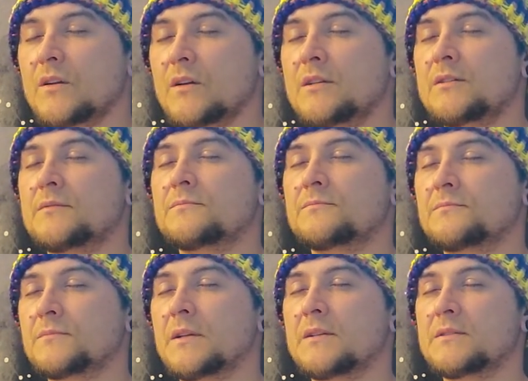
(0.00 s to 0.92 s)
and
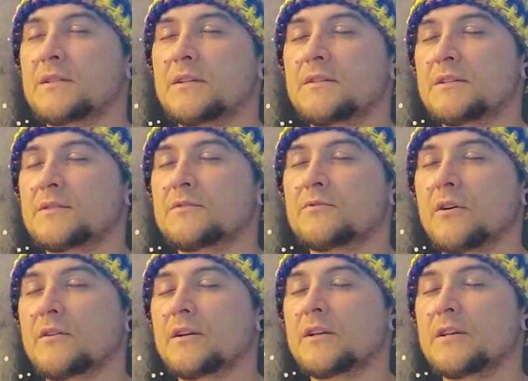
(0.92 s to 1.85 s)
send this through
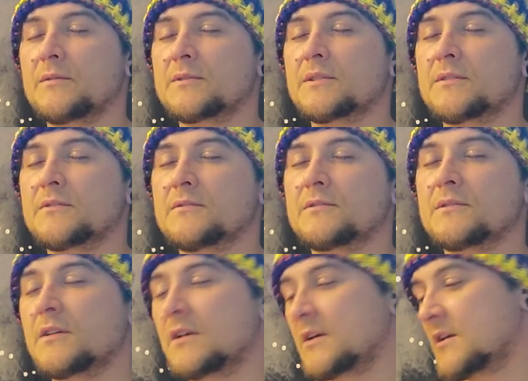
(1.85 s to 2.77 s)
our healing centers,
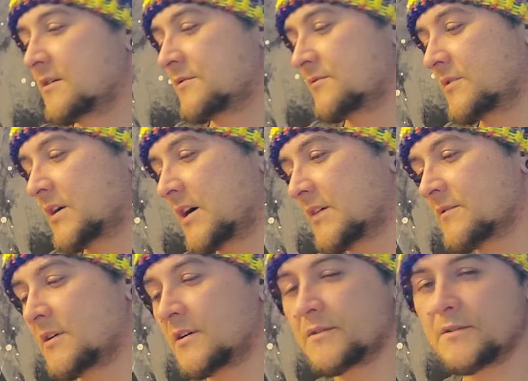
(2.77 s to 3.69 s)
through
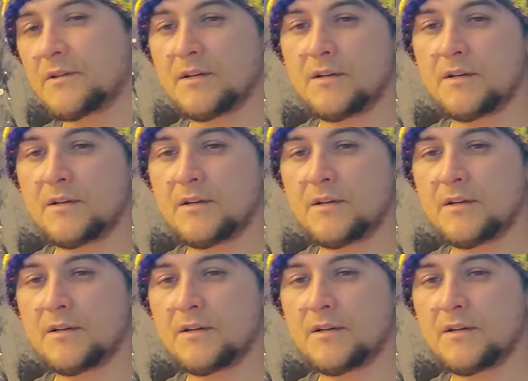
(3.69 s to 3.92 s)
Chiron,